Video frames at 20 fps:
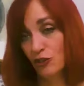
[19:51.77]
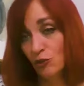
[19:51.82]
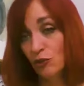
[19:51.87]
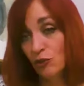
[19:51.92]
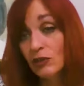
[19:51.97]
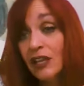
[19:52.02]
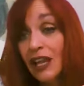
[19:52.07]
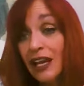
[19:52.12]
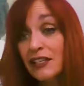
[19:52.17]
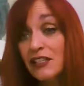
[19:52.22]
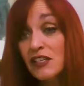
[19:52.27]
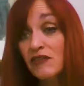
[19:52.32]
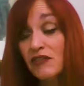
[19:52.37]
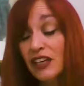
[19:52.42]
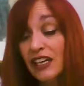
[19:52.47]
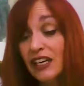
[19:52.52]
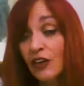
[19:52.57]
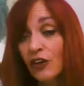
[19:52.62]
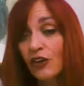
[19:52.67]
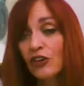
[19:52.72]
Do less
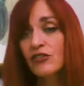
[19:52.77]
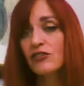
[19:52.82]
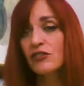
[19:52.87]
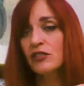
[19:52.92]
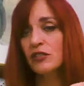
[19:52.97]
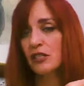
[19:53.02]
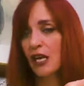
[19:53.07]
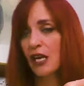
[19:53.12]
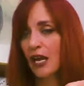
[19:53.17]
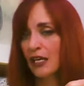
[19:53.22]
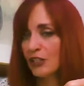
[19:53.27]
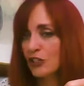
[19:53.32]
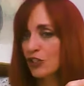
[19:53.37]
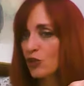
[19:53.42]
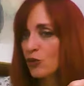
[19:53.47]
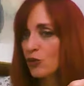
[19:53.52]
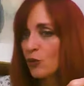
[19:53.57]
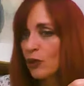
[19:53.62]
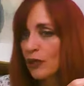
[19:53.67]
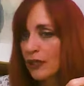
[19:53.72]
fingers and
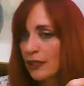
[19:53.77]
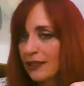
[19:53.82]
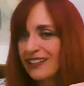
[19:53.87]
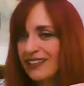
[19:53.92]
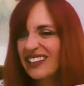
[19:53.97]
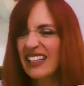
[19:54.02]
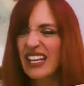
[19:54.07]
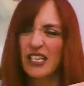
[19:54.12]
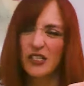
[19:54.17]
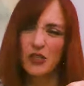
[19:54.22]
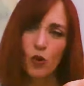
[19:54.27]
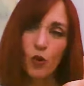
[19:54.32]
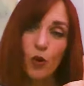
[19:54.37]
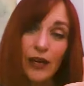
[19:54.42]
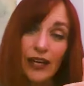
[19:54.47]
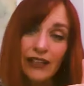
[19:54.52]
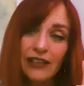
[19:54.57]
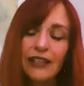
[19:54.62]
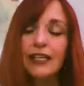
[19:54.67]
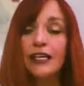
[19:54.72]
do it less
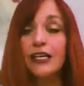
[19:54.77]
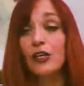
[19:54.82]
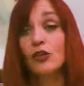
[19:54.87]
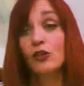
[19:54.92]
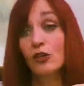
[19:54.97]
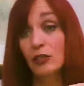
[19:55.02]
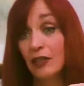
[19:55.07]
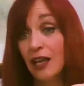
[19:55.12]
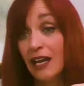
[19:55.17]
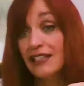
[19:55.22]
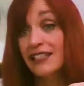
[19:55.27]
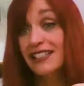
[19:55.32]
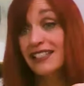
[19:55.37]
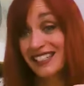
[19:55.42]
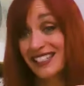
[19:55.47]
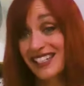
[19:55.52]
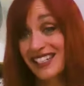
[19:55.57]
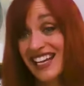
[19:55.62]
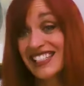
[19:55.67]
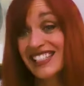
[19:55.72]
quickly or less
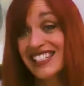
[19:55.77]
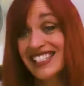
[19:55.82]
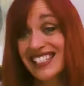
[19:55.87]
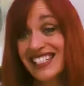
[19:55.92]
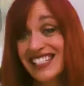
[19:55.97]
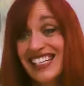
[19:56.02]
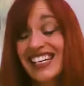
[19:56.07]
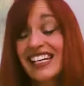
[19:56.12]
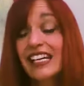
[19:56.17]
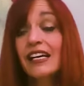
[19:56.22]
intensely.